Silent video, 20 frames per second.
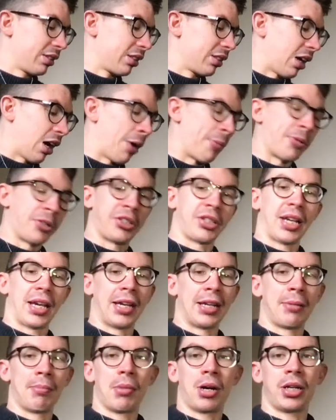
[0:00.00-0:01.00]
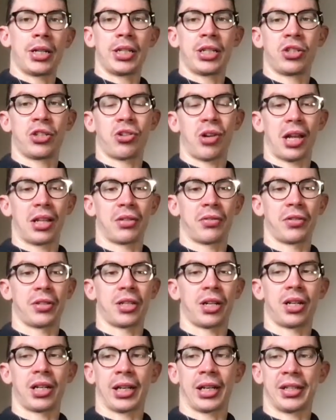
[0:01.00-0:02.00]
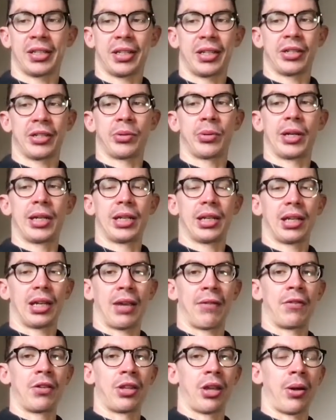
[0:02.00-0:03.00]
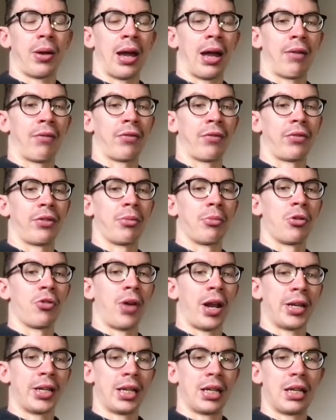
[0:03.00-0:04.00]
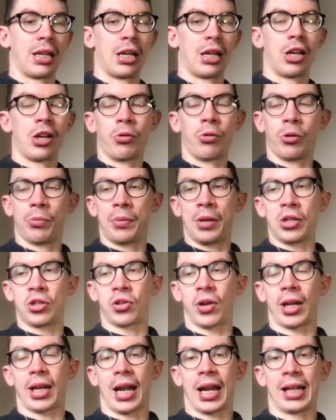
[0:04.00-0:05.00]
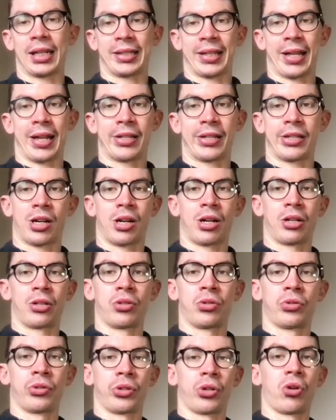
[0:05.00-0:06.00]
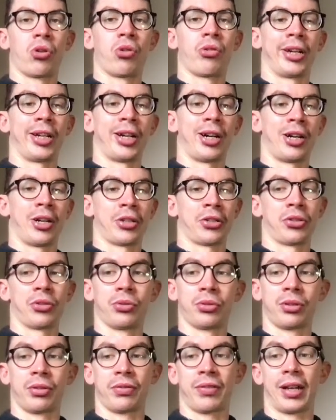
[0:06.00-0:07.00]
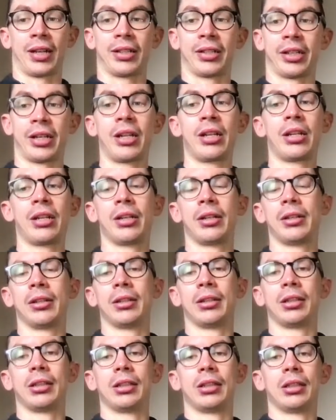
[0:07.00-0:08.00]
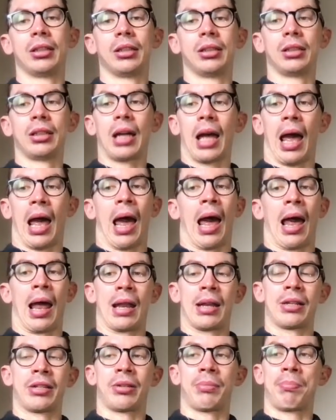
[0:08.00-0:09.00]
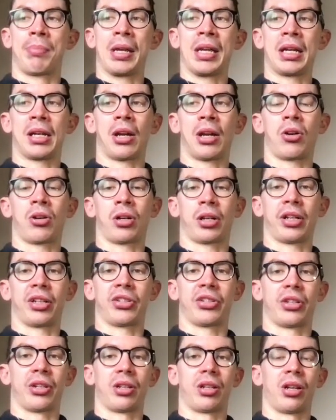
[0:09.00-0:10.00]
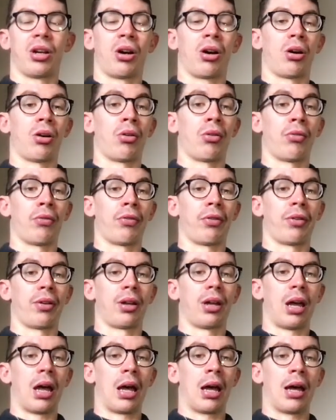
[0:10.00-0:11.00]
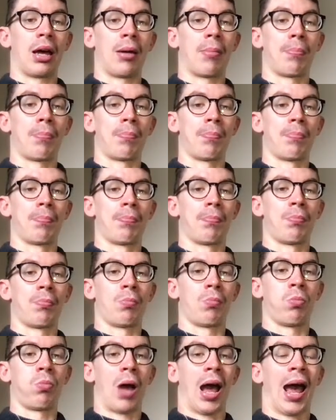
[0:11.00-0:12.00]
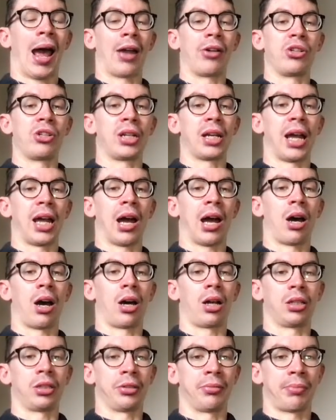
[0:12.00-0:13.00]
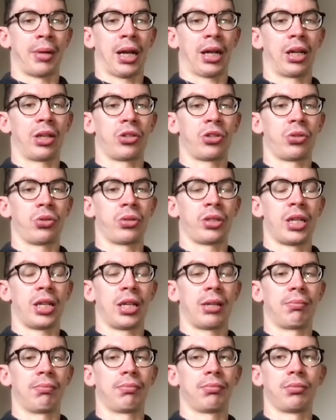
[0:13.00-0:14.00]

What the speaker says: I would say my transfer targets this week, if you don't have them already, would be Trent Alexander-Arnold or an Arsenal defender. and be cognizant of how you get Haaland back into your team.